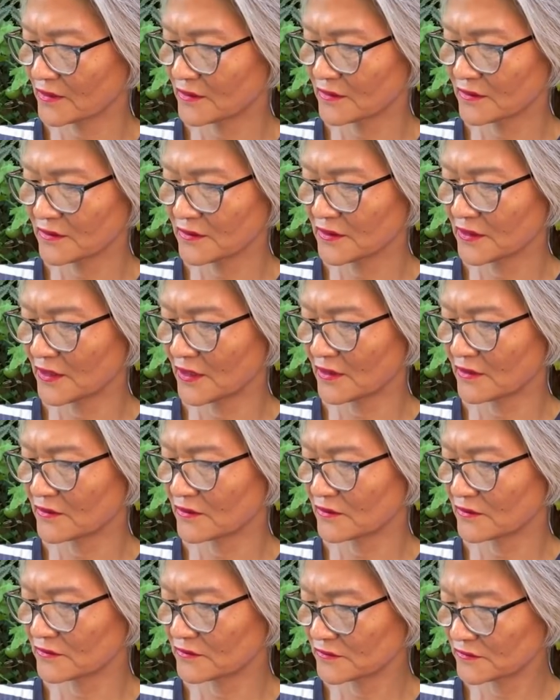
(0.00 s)
Yeah,
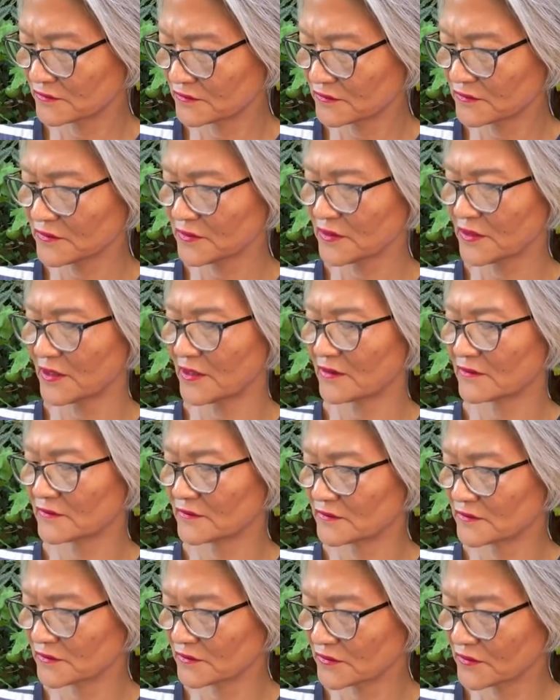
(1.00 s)
yeah.
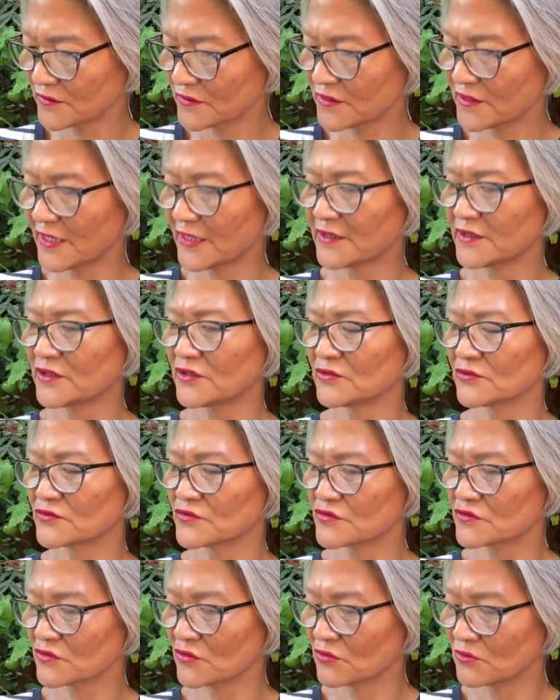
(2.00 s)
Thank you
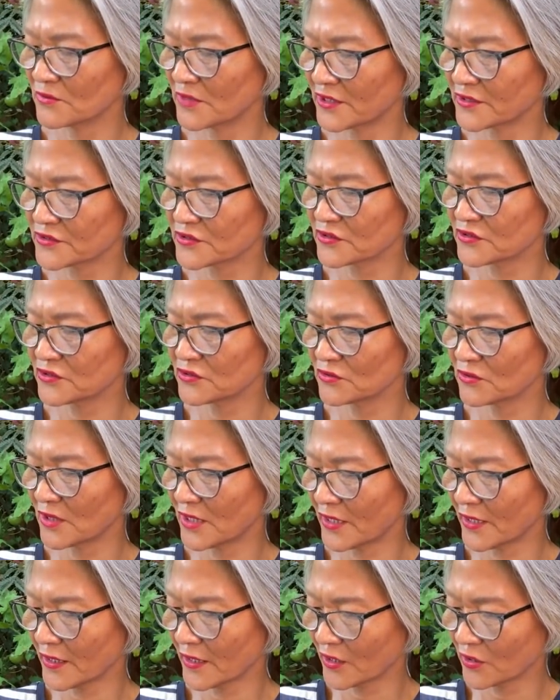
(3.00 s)
so much. You are
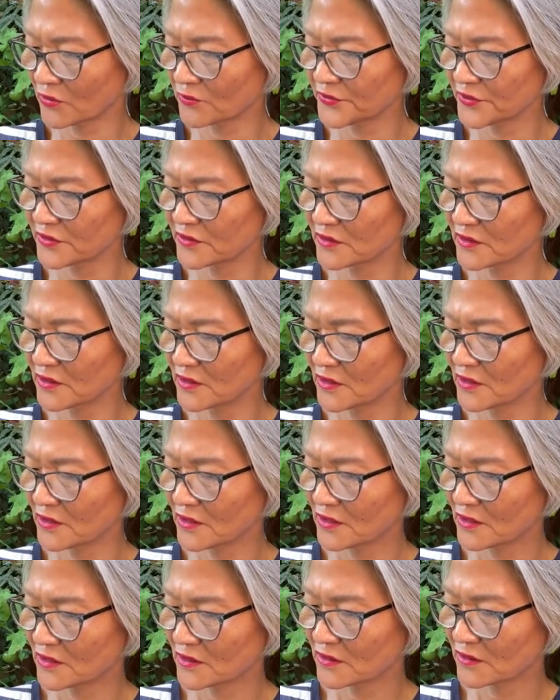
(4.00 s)
helping
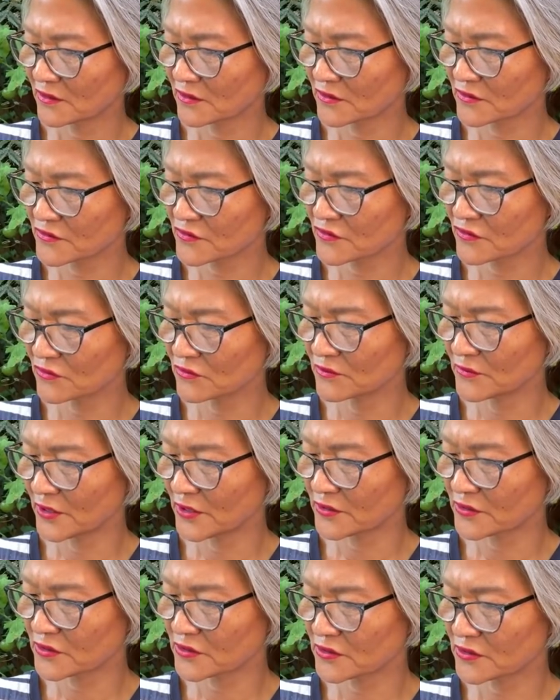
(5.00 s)
her so
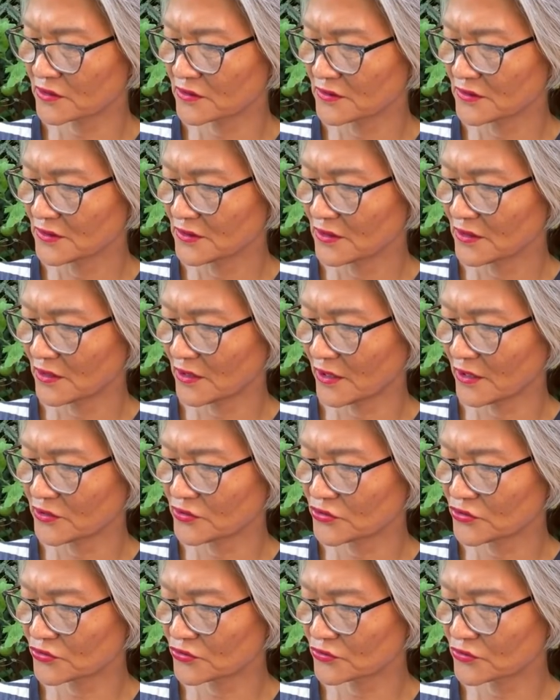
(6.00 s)
much. I
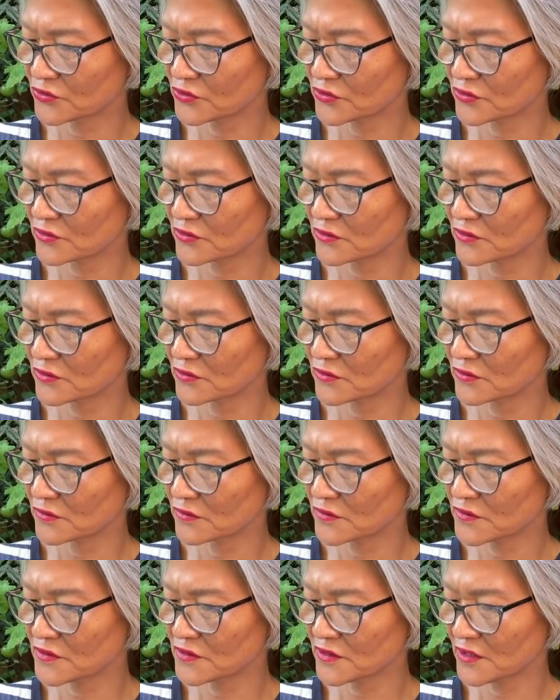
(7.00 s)
should
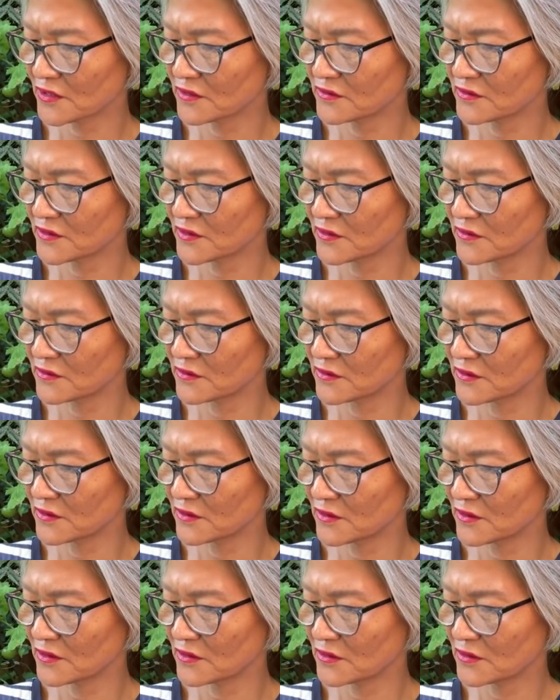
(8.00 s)
send a
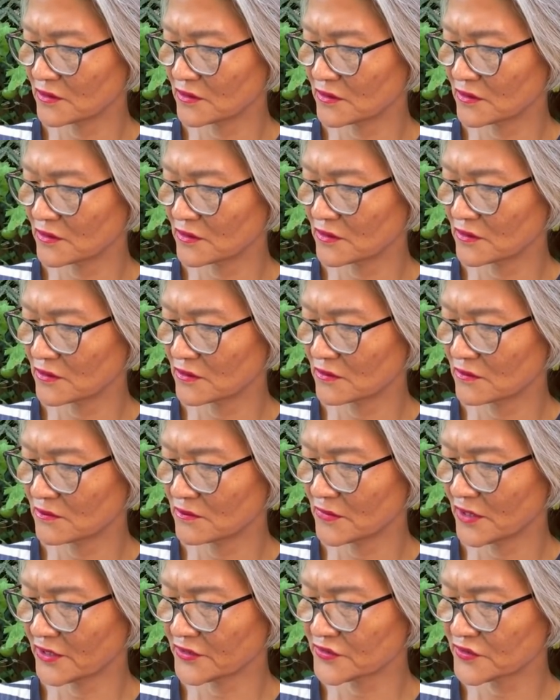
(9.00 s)

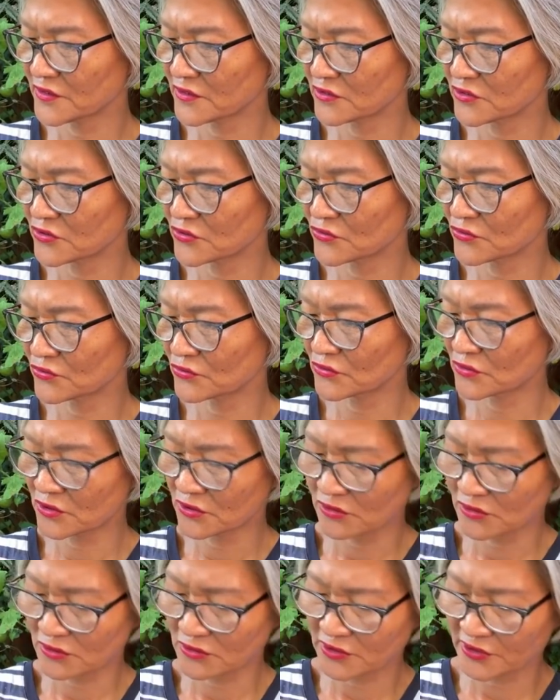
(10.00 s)
message to
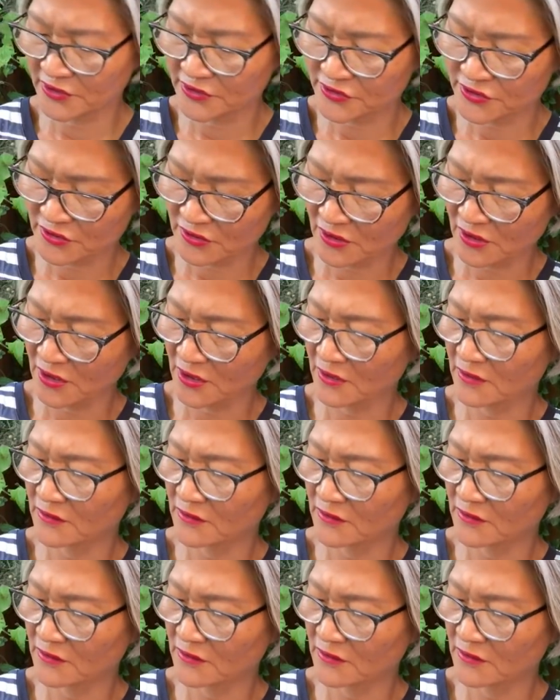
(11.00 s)
her later on.